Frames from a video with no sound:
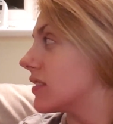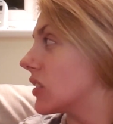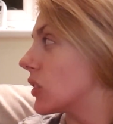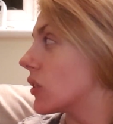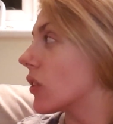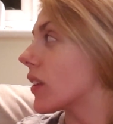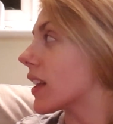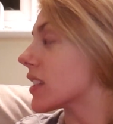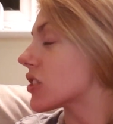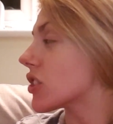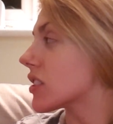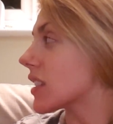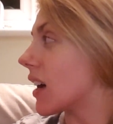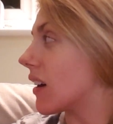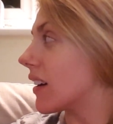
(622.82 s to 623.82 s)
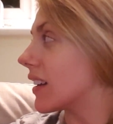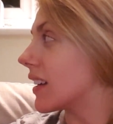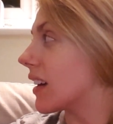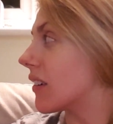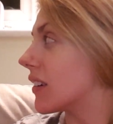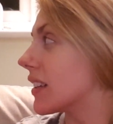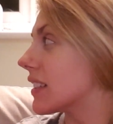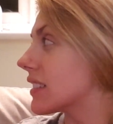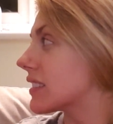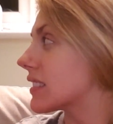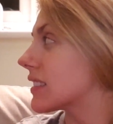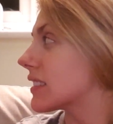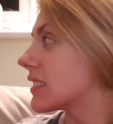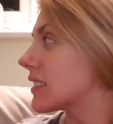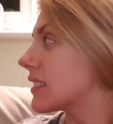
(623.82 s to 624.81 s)
You know that's just how, I, how it is.
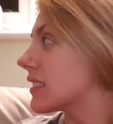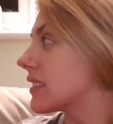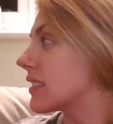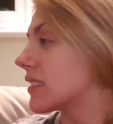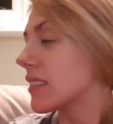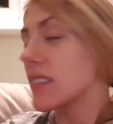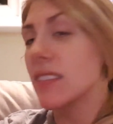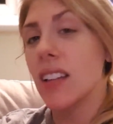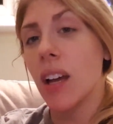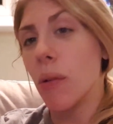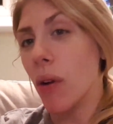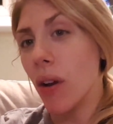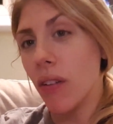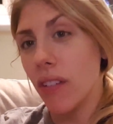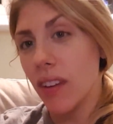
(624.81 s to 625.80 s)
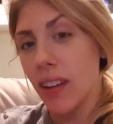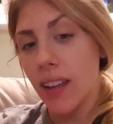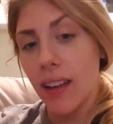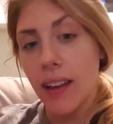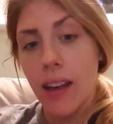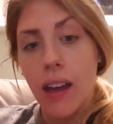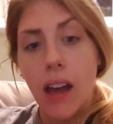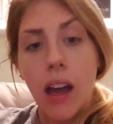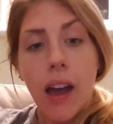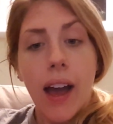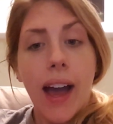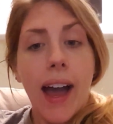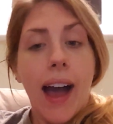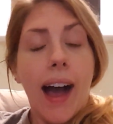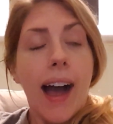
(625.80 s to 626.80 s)
I won't.
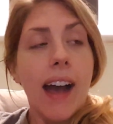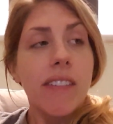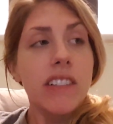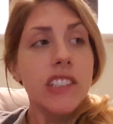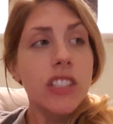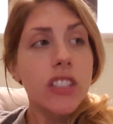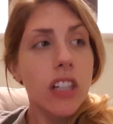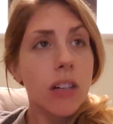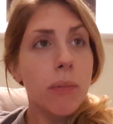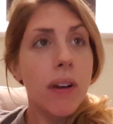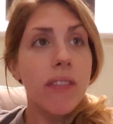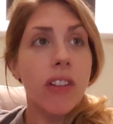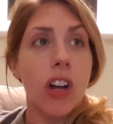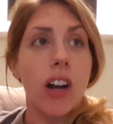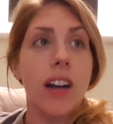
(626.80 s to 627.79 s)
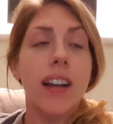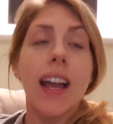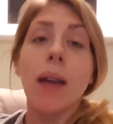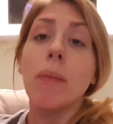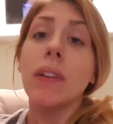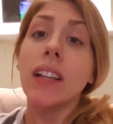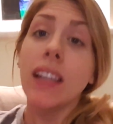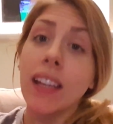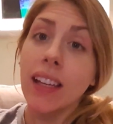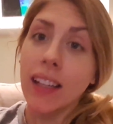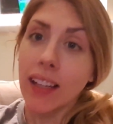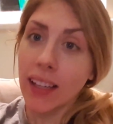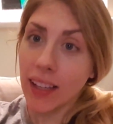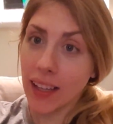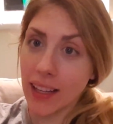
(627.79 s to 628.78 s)
I haven't started my vlog.
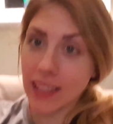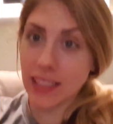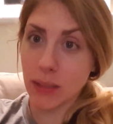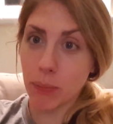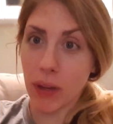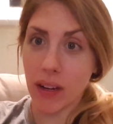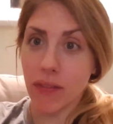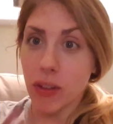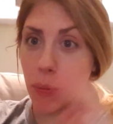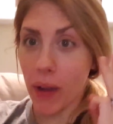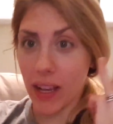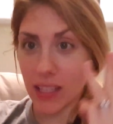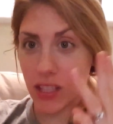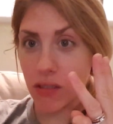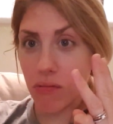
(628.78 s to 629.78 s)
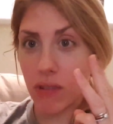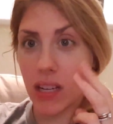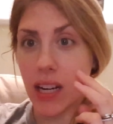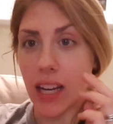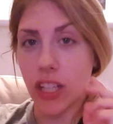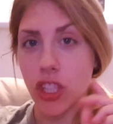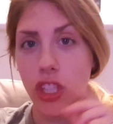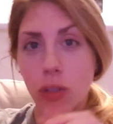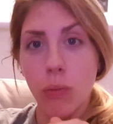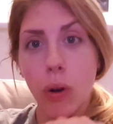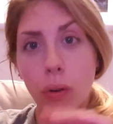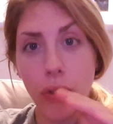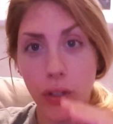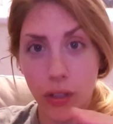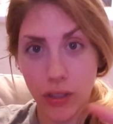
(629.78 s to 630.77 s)
Emmeline has been, for the past three nights, she
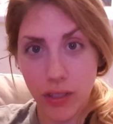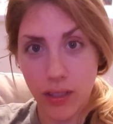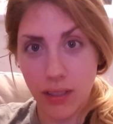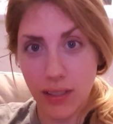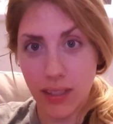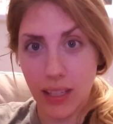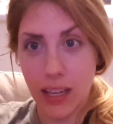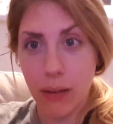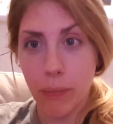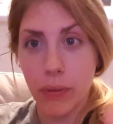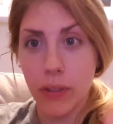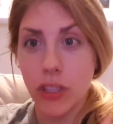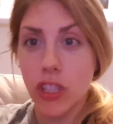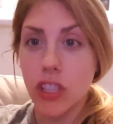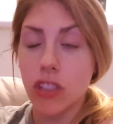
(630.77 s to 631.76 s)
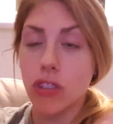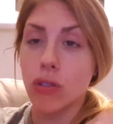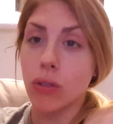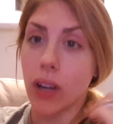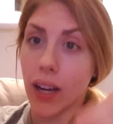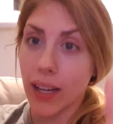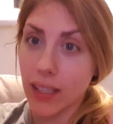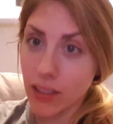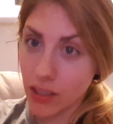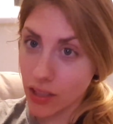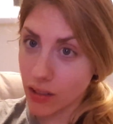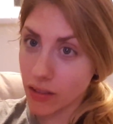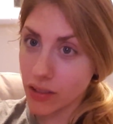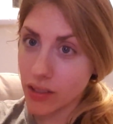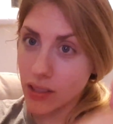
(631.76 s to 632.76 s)
won't nurse to sleep. She's trying to
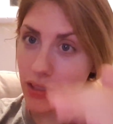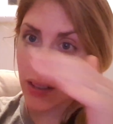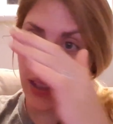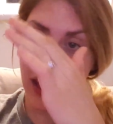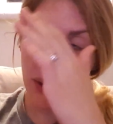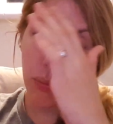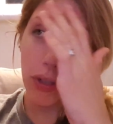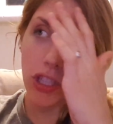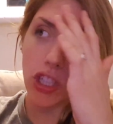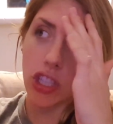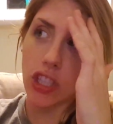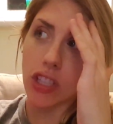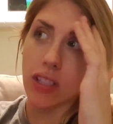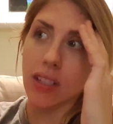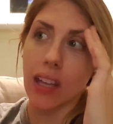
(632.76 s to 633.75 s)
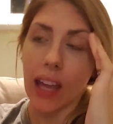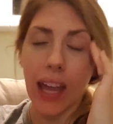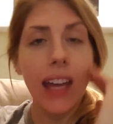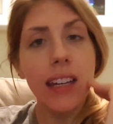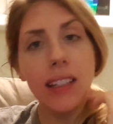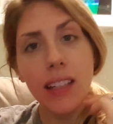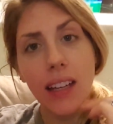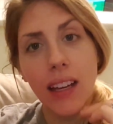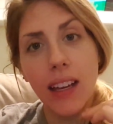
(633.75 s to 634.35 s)
nurse to sleep, but she just can't.